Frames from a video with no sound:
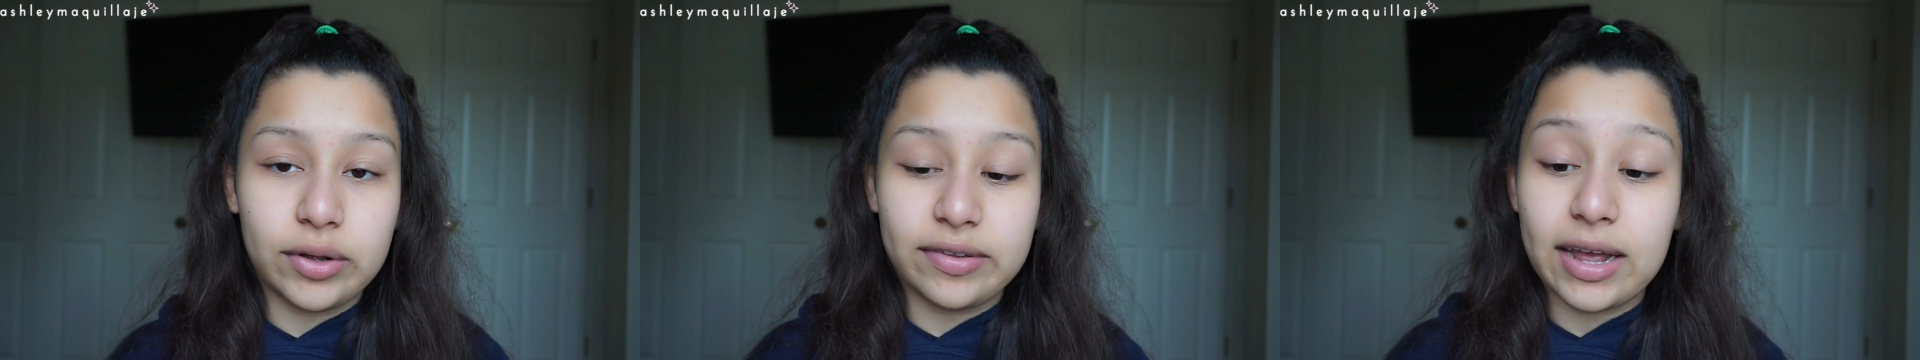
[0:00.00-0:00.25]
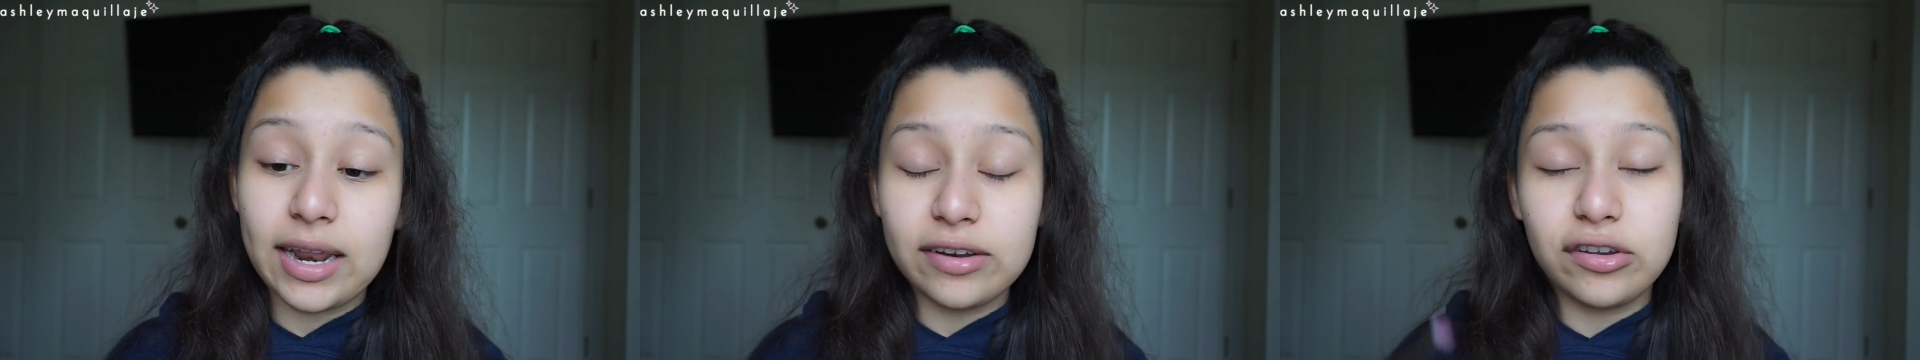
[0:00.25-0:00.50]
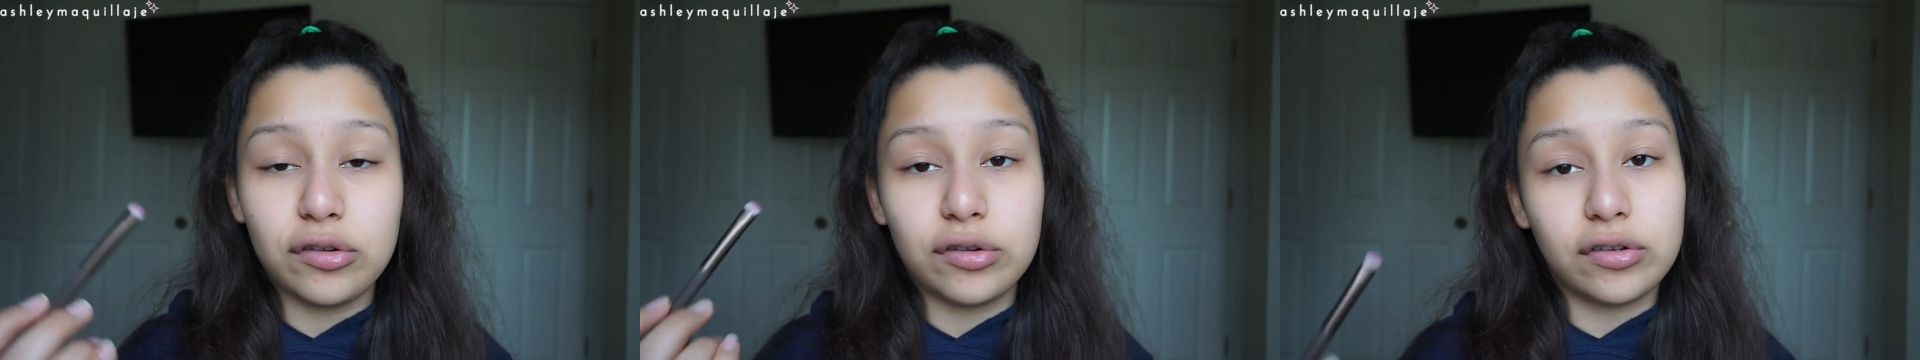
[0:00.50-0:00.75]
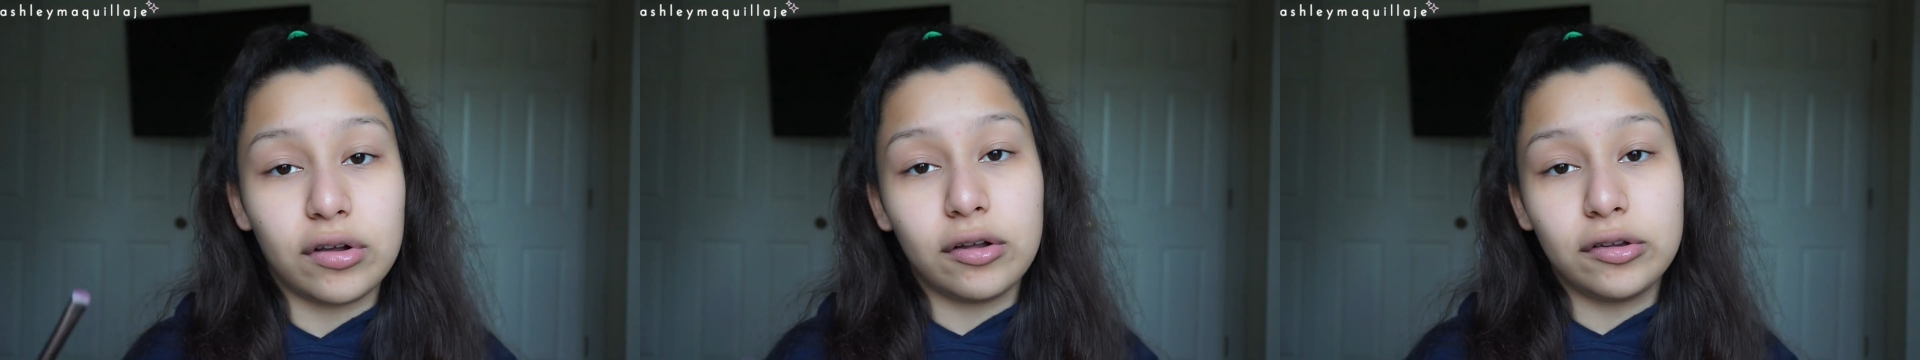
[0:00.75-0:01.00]
is I like to use
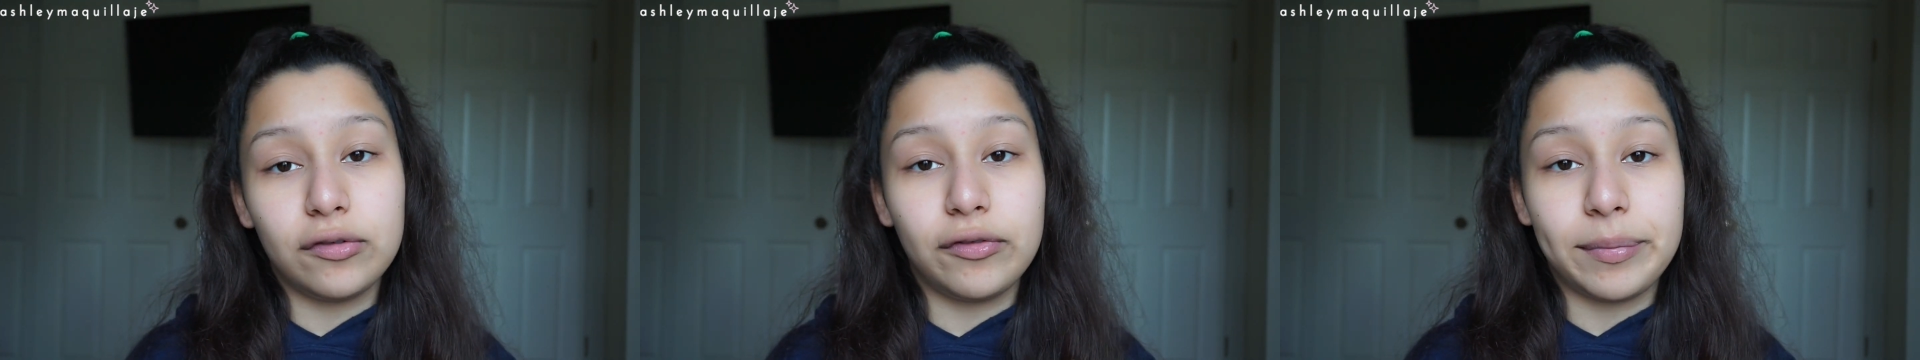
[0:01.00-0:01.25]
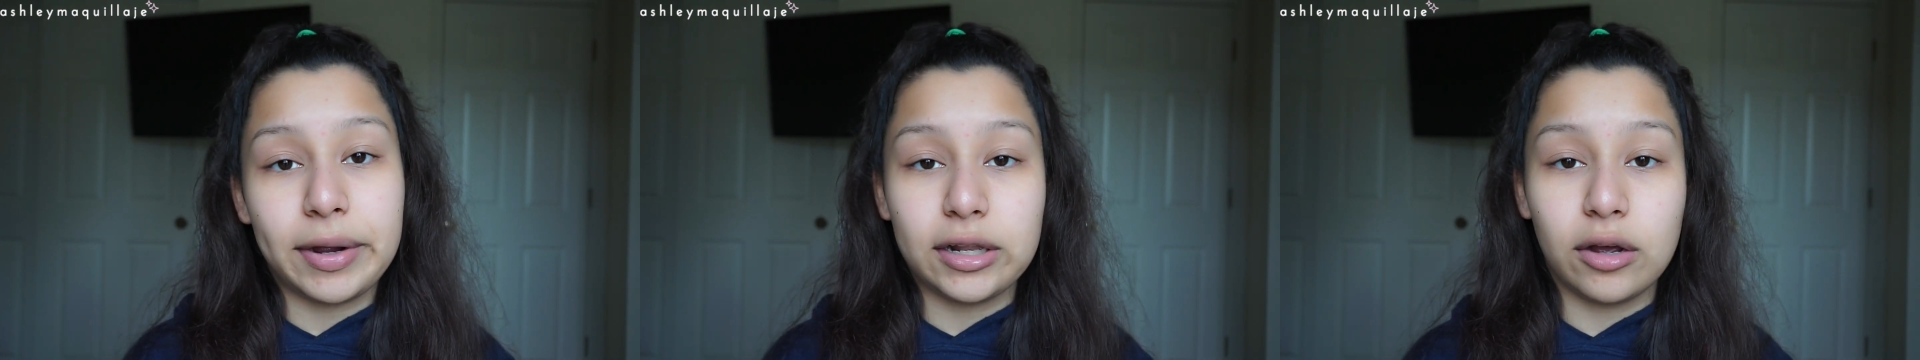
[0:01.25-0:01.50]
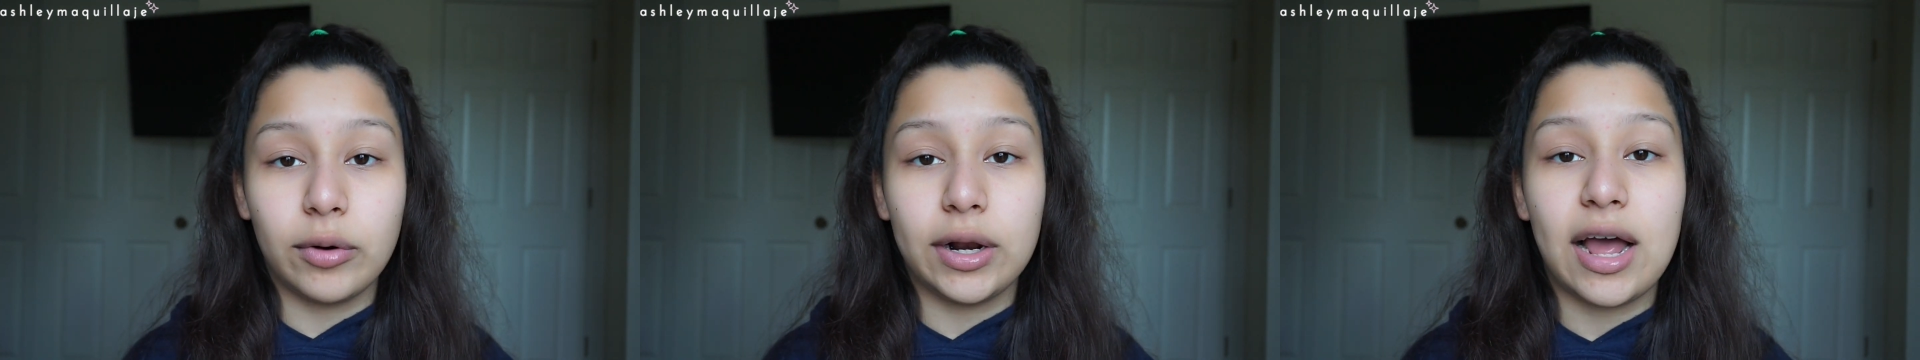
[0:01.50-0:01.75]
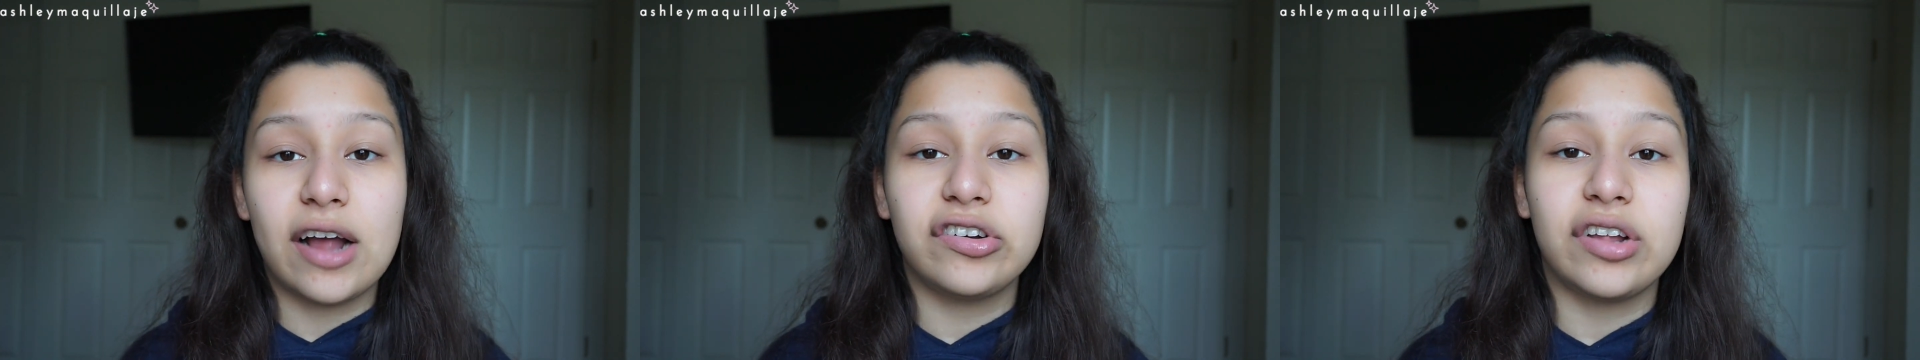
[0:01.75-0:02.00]
this also for my lower
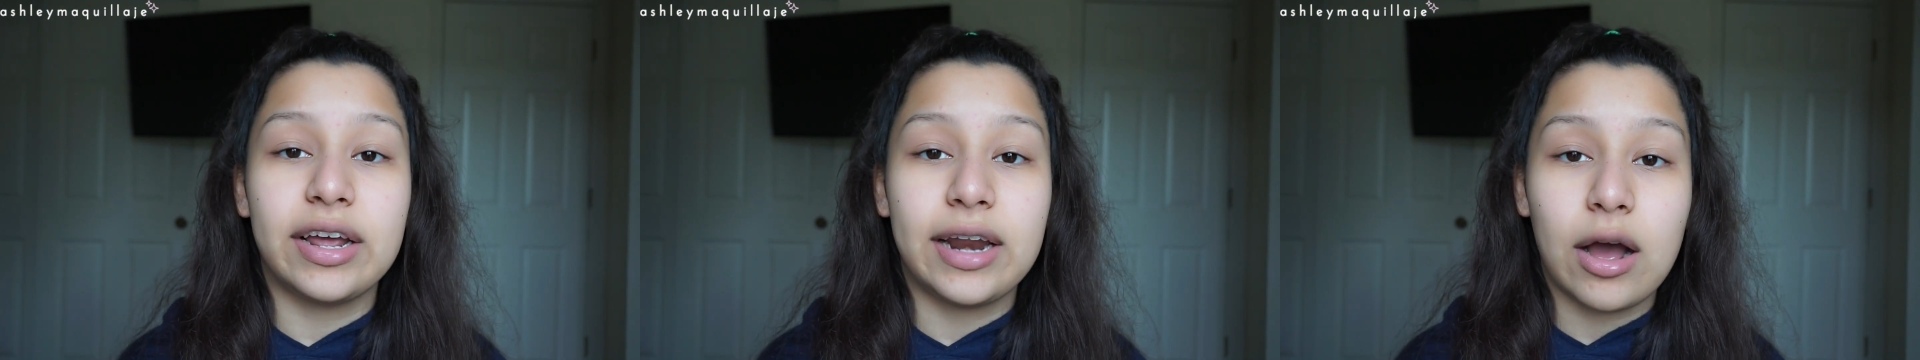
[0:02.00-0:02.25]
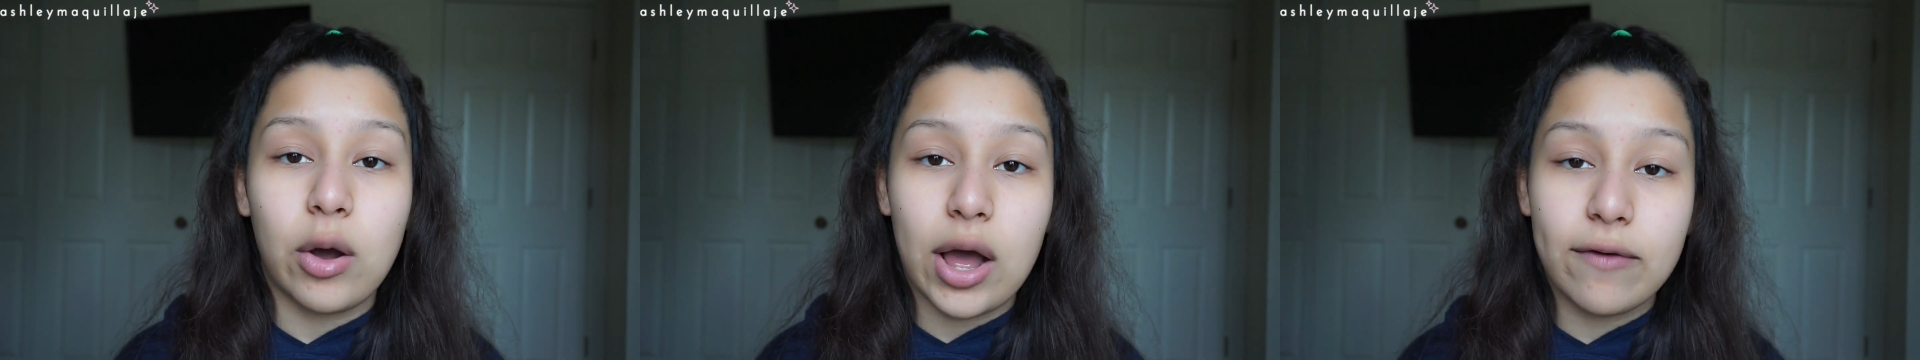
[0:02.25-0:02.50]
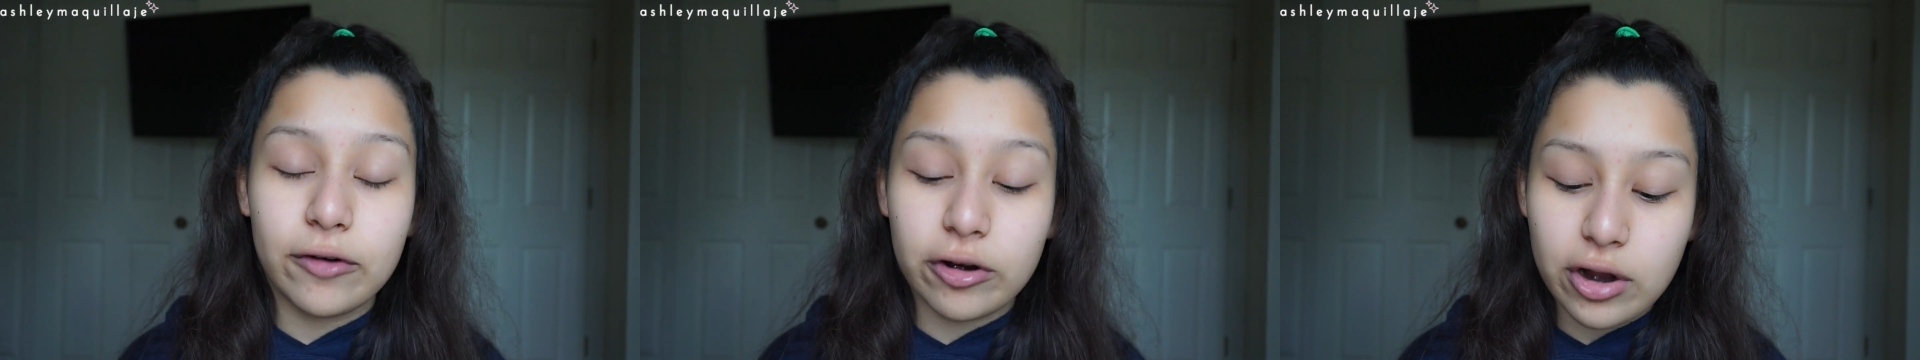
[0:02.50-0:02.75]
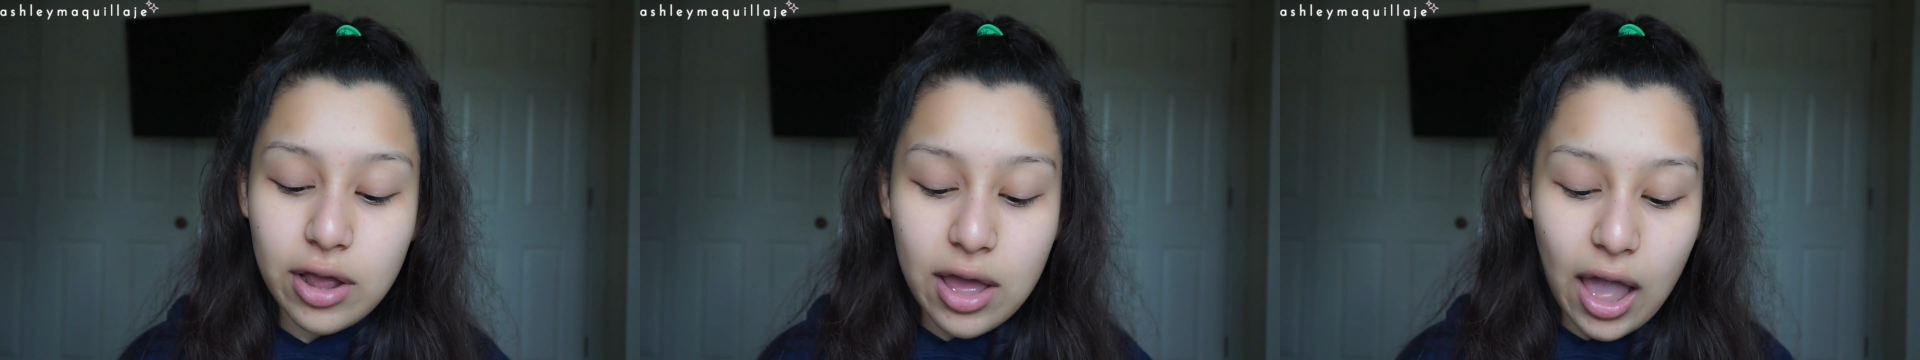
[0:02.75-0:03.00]
lash line. However,